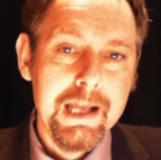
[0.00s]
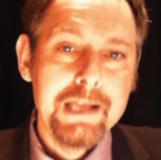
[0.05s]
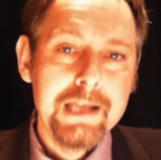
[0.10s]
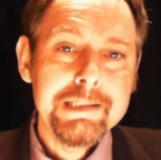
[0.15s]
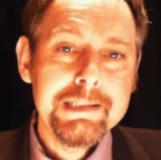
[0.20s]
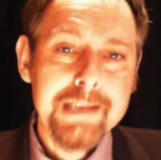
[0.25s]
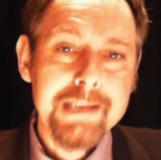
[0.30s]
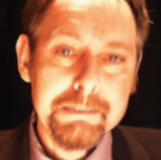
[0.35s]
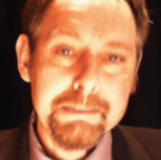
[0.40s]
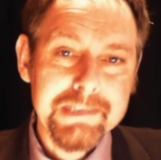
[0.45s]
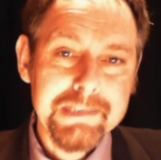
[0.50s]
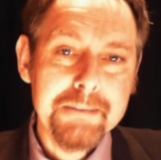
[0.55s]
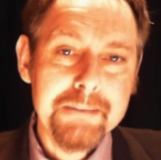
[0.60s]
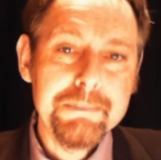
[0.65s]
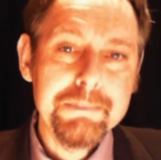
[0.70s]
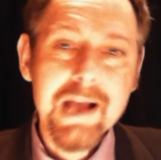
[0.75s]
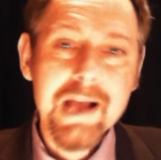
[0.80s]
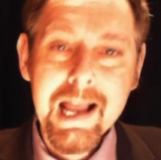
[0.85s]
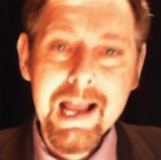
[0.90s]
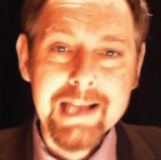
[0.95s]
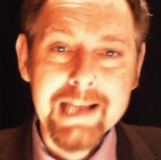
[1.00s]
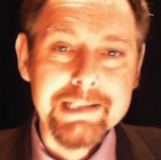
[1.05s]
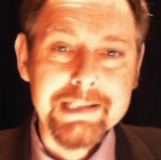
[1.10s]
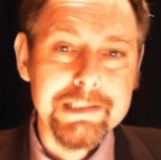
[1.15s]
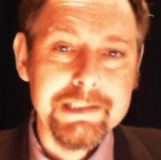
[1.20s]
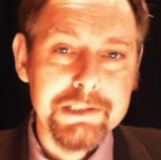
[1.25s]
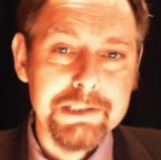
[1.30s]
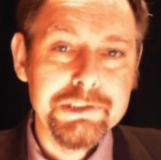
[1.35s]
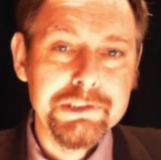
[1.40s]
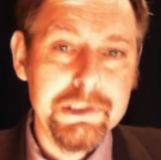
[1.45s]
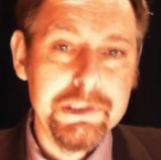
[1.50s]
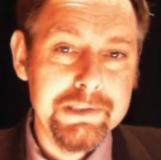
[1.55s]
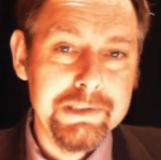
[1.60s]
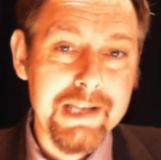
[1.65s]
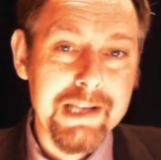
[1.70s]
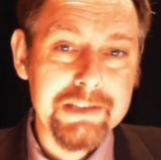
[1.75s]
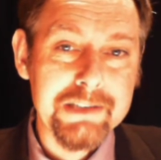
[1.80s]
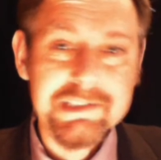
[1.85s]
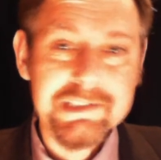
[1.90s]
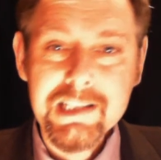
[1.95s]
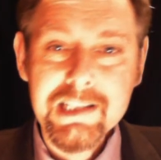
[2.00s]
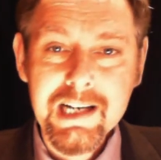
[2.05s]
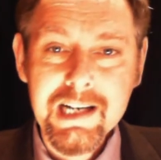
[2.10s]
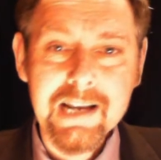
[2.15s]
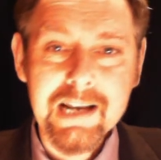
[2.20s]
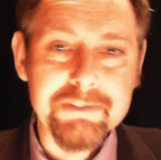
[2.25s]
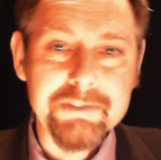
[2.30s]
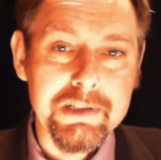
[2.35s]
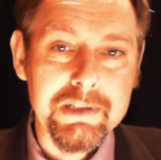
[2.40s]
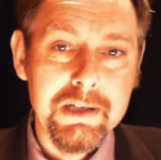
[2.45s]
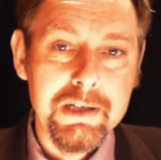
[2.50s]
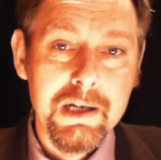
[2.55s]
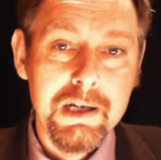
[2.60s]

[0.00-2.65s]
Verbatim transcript: September 8, 2011.